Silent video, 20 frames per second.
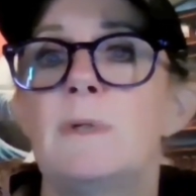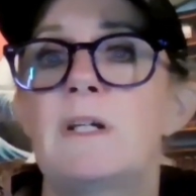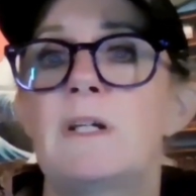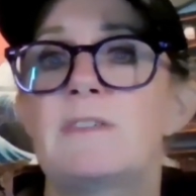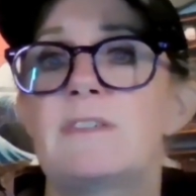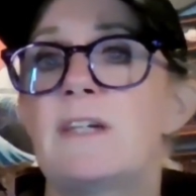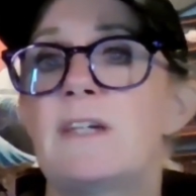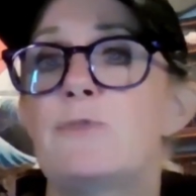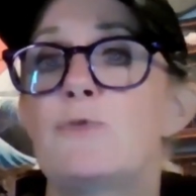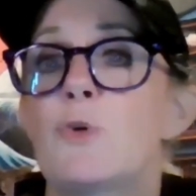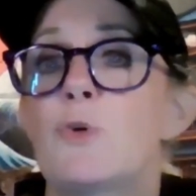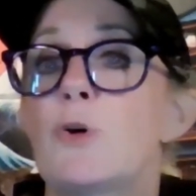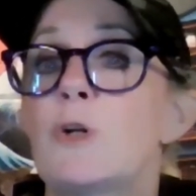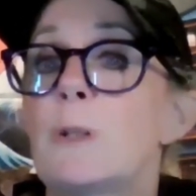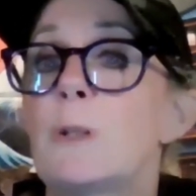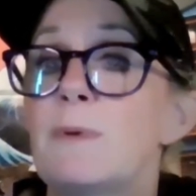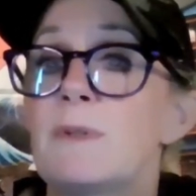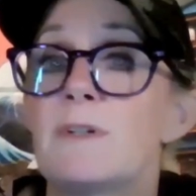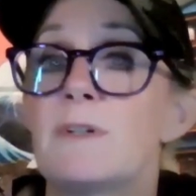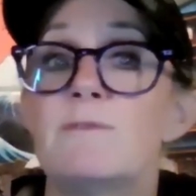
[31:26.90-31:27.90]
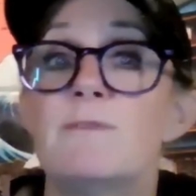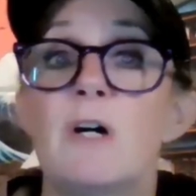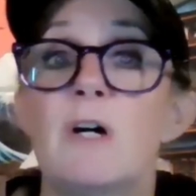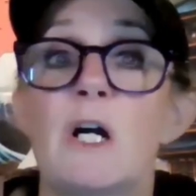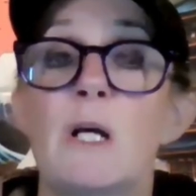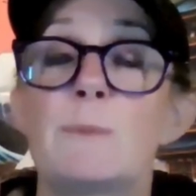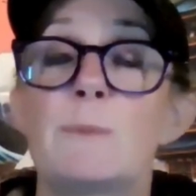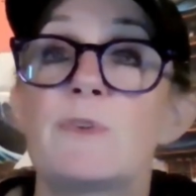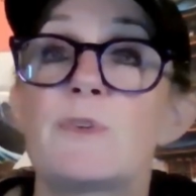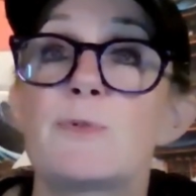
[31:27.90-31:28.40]
because they've grown up in
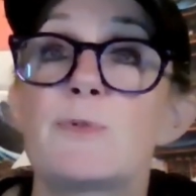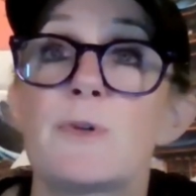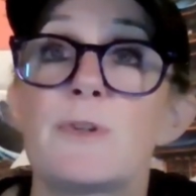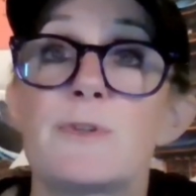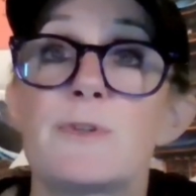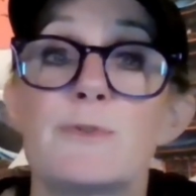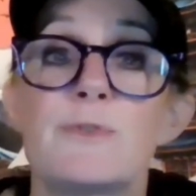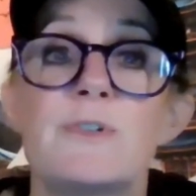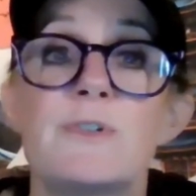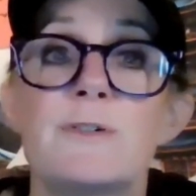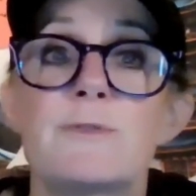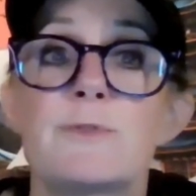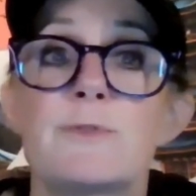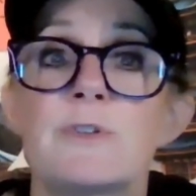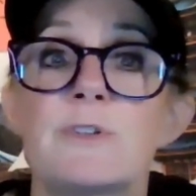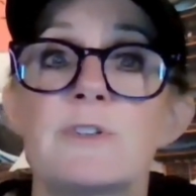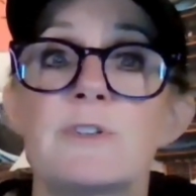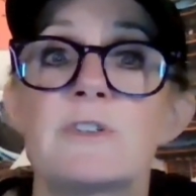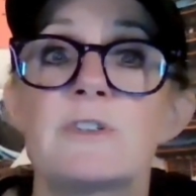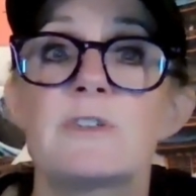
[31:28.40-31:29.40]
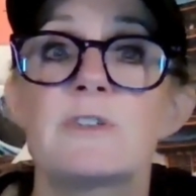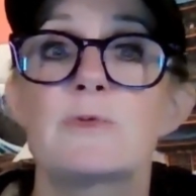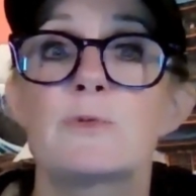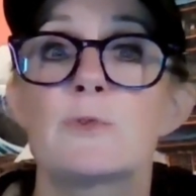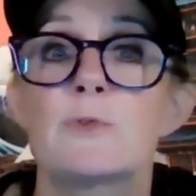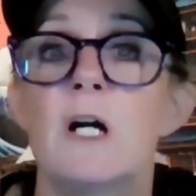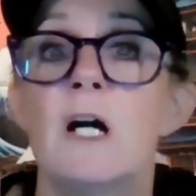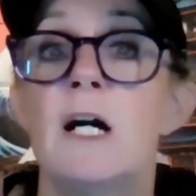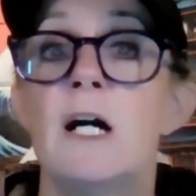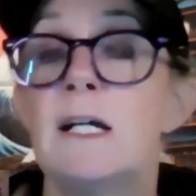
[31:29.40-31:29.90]
environments where their differences
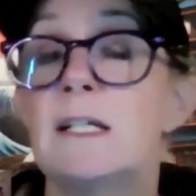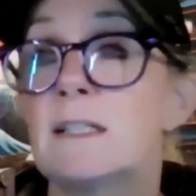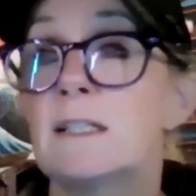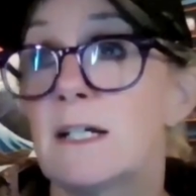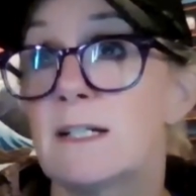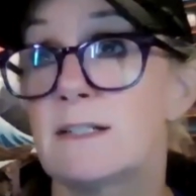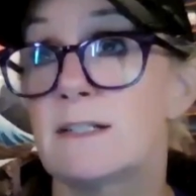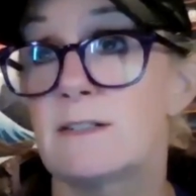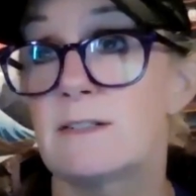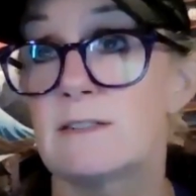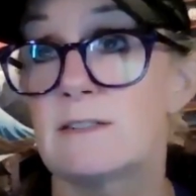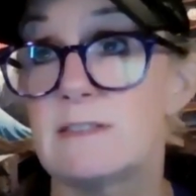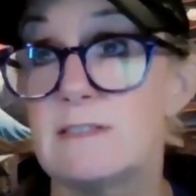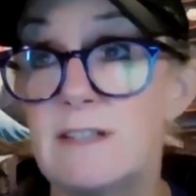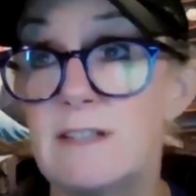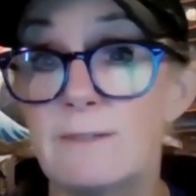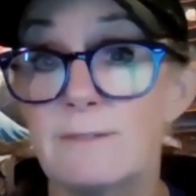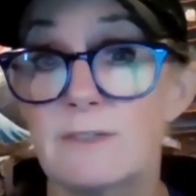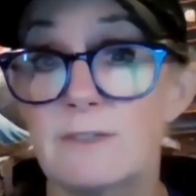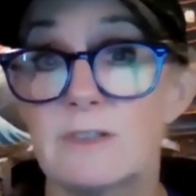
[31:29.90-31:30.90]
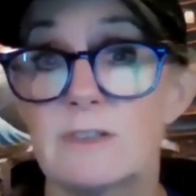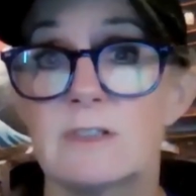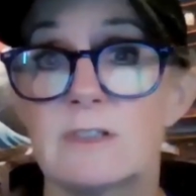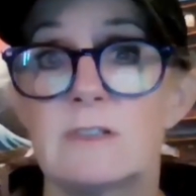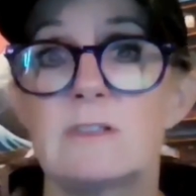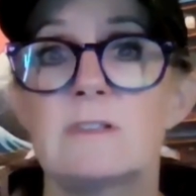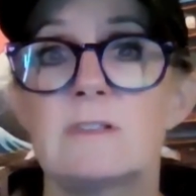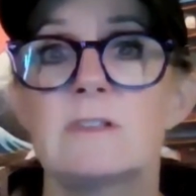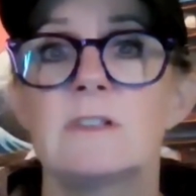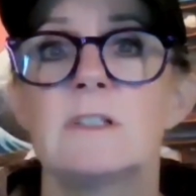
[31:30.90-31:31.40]
were highlighted as
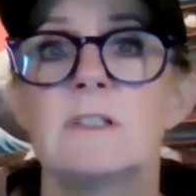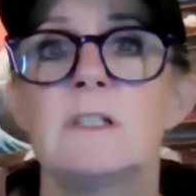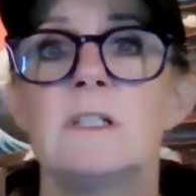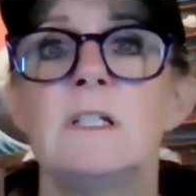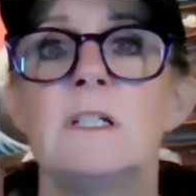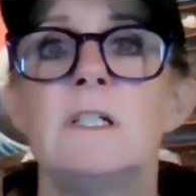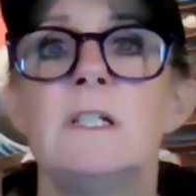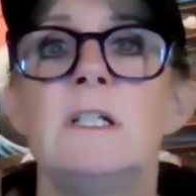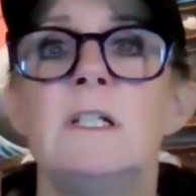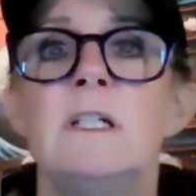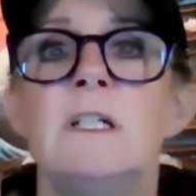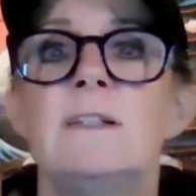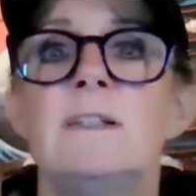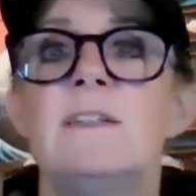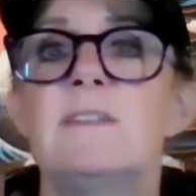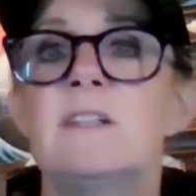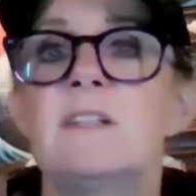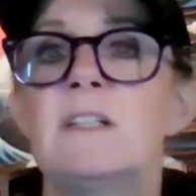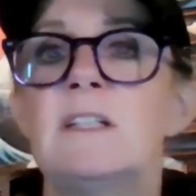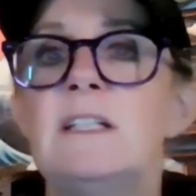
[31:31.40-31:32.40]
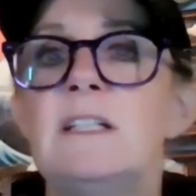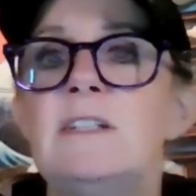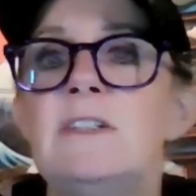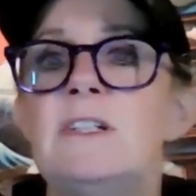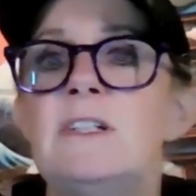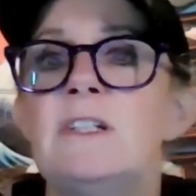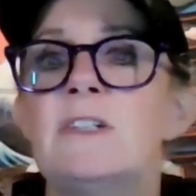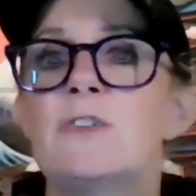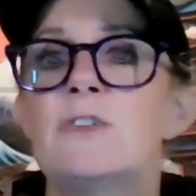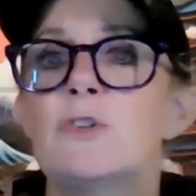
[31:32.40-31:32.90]
deficits. This can lead
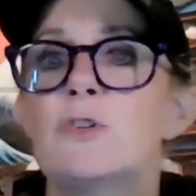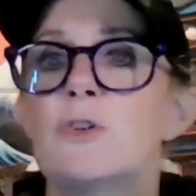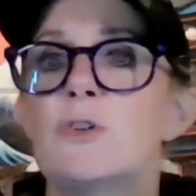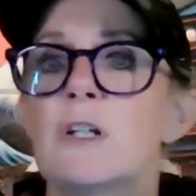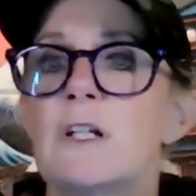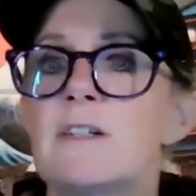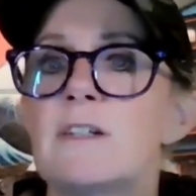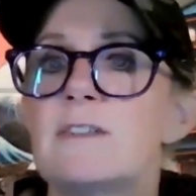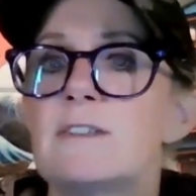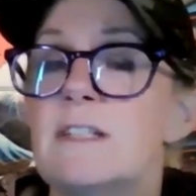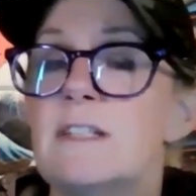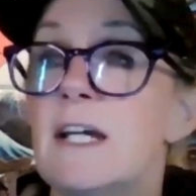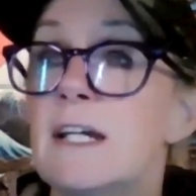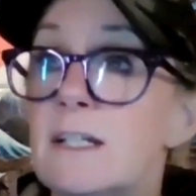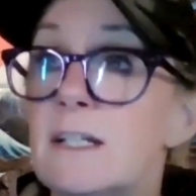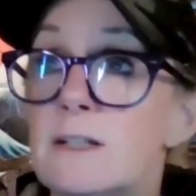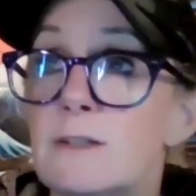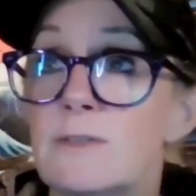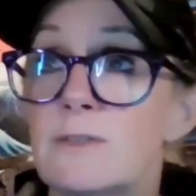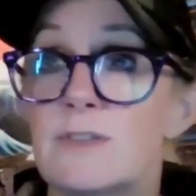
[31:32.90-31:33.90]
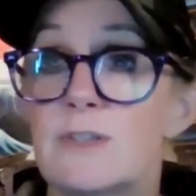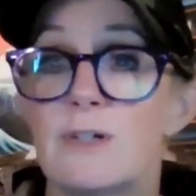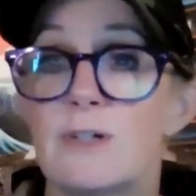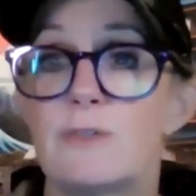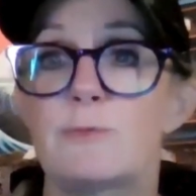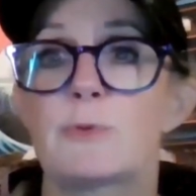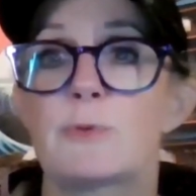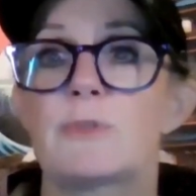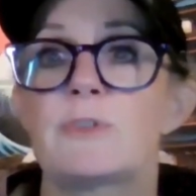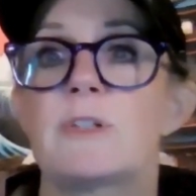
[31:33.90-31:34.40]
to internalized negative
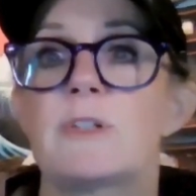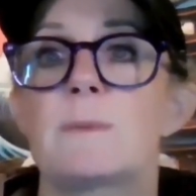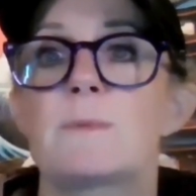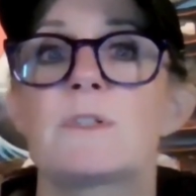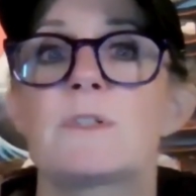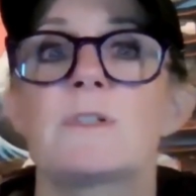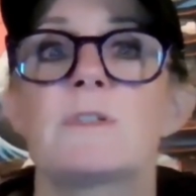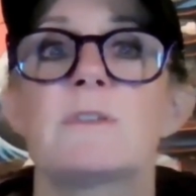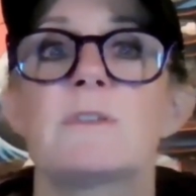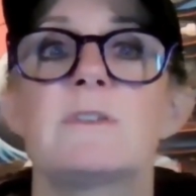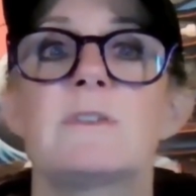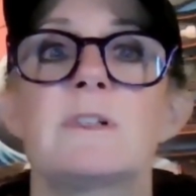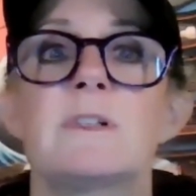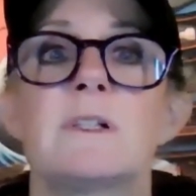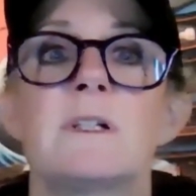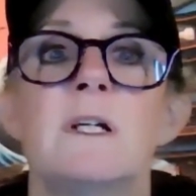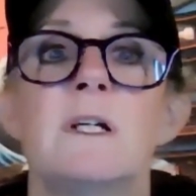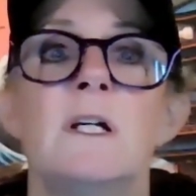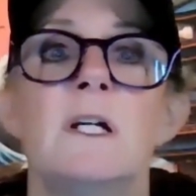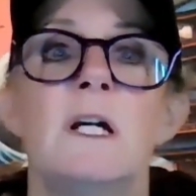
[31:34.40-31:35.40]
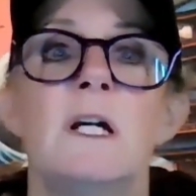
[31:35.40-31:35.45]
self perceptions.